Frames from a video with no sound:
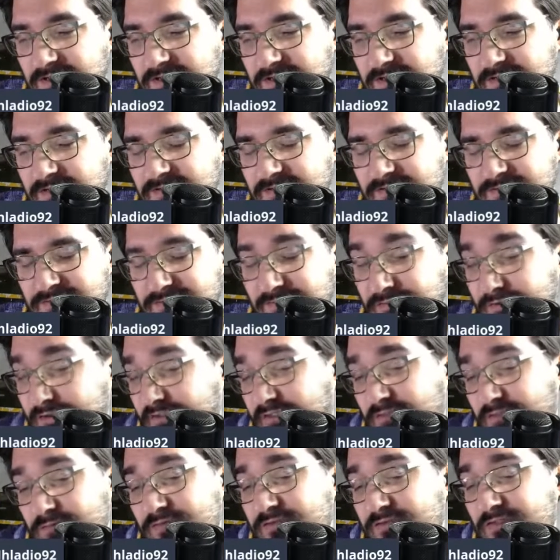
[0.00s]

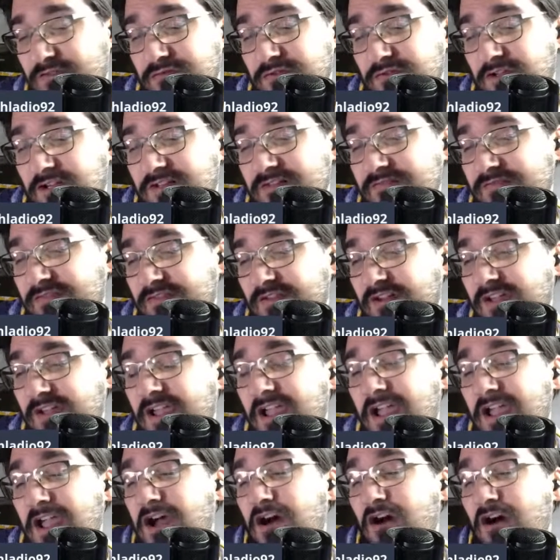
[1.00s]
there's a lot of
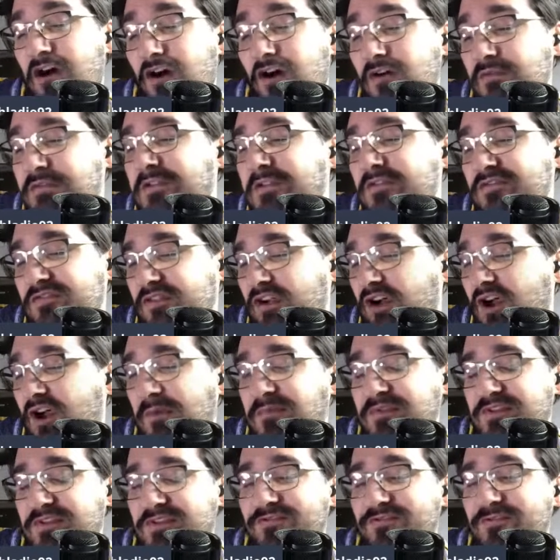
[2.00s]
all these
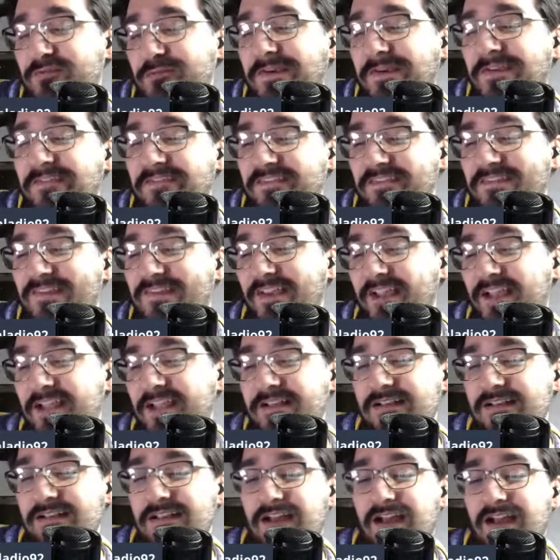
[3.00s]
options we've
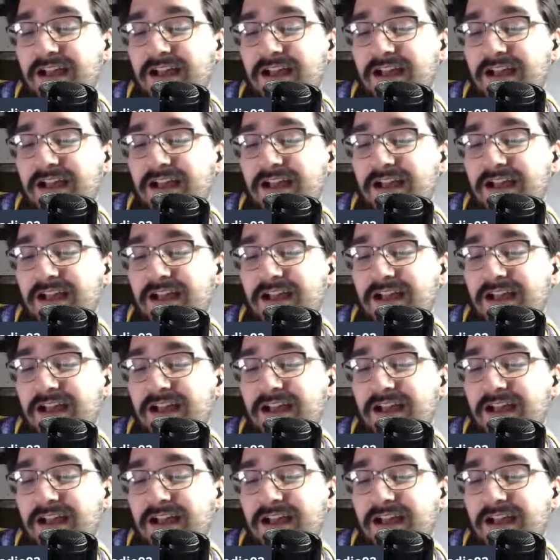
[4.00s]
said.